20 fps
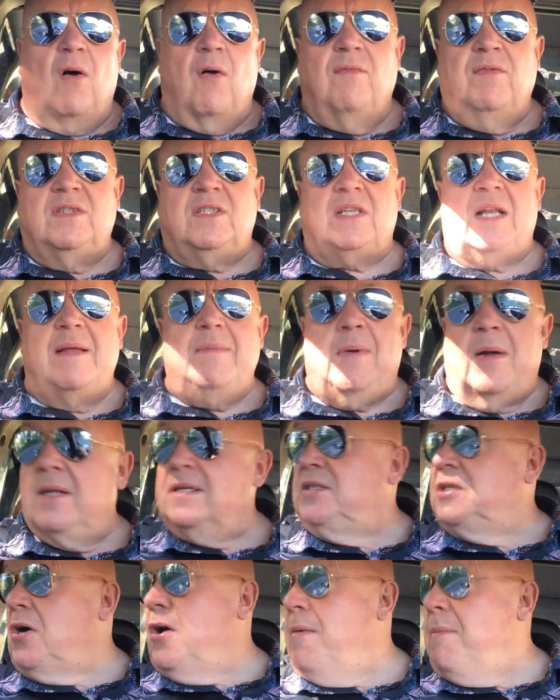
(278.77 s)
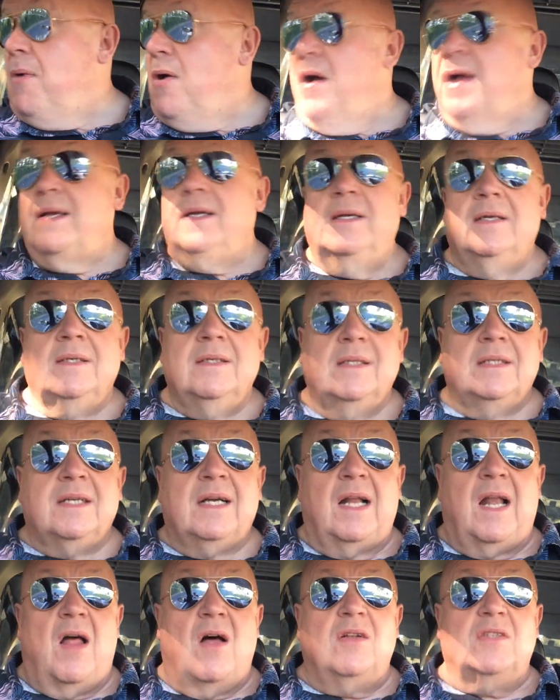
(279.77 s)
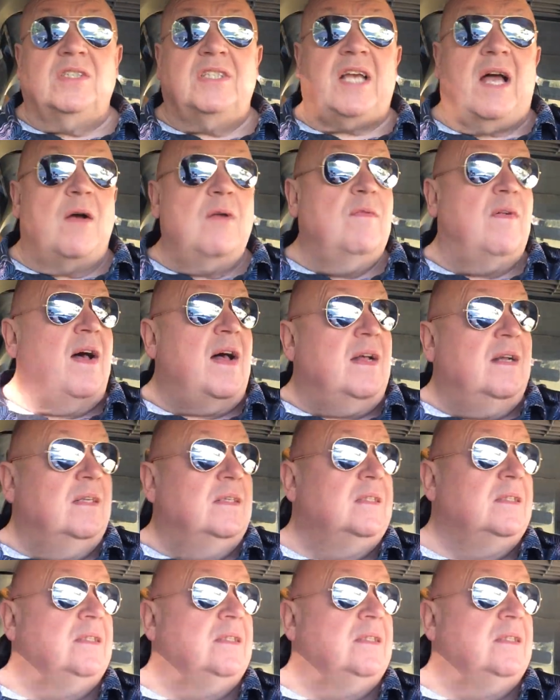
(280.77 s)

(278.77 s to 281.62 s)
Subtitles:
obviously by the time I glance over,